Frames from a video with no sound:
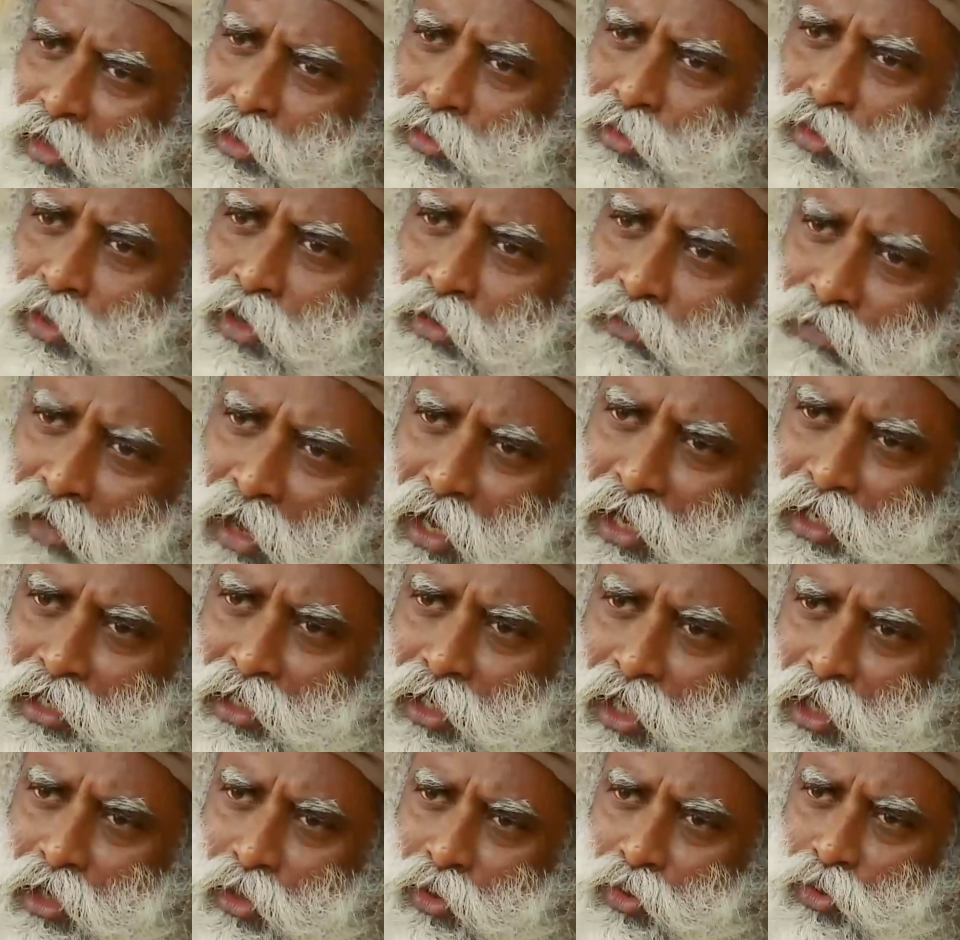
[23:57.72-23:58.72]
So if I
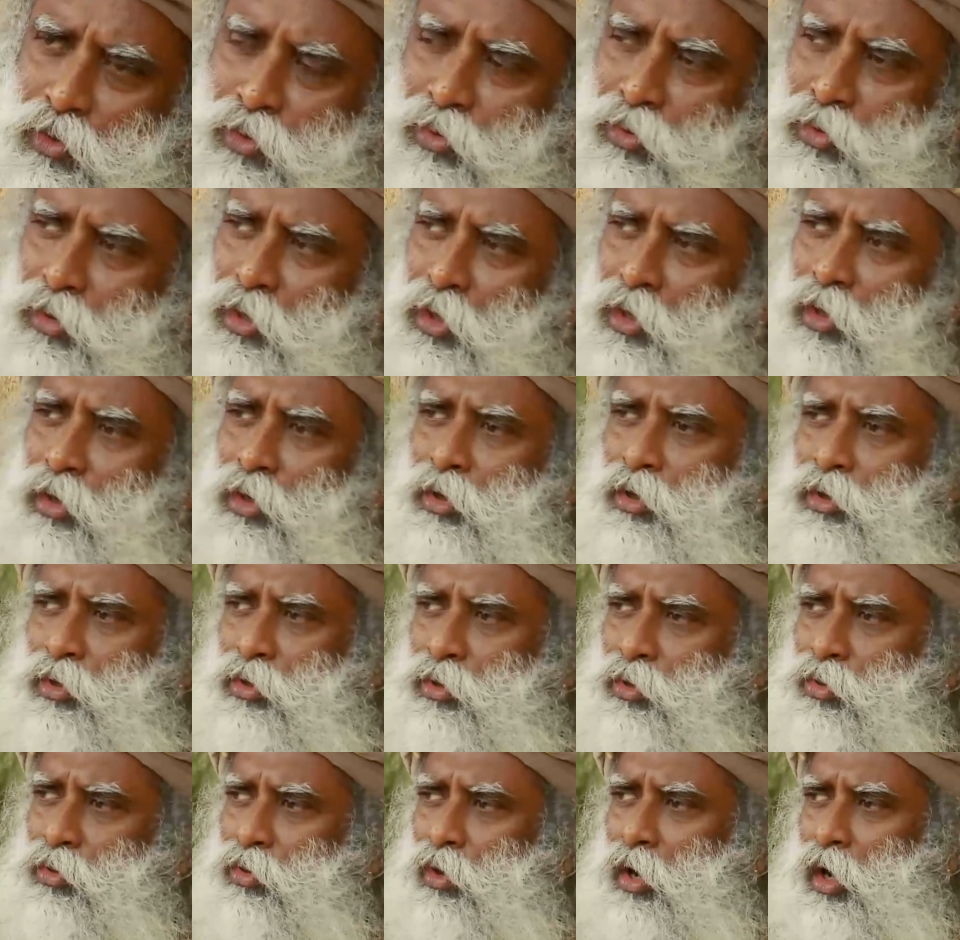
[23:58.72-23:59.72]
tell you,
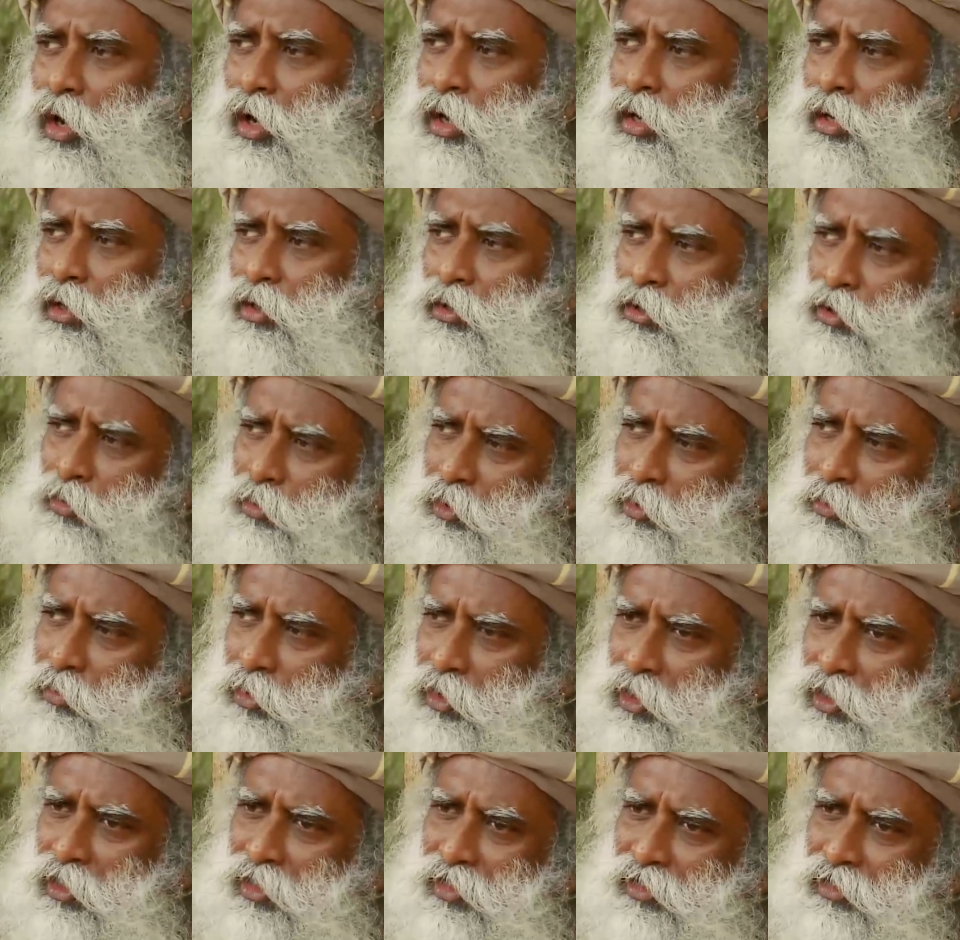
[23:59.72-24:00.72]
you are a human
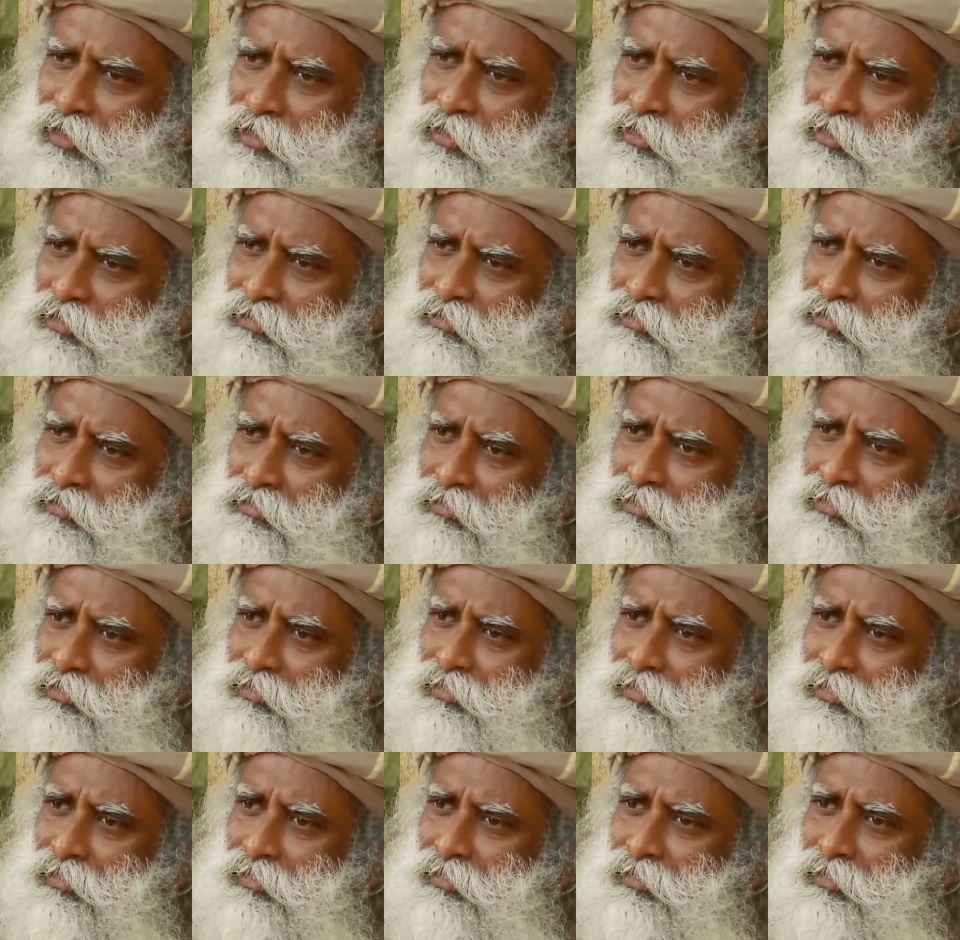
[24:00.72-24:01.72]
being,
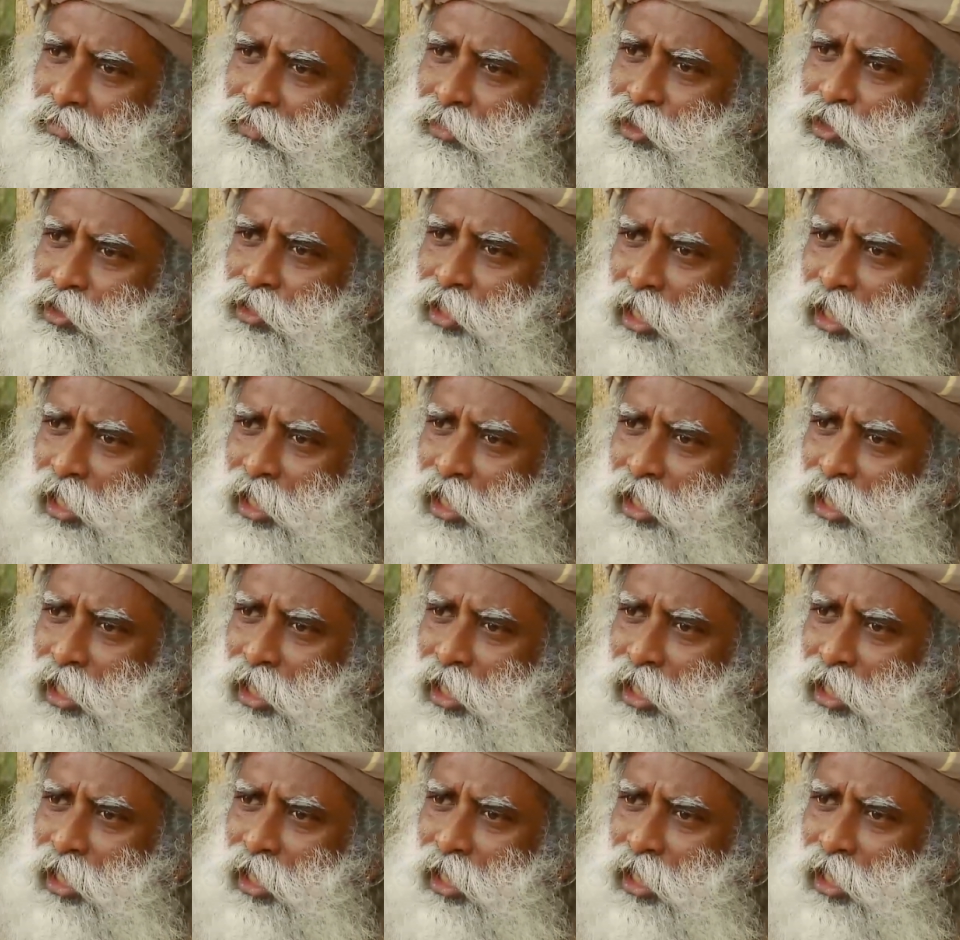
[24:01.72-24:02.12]
it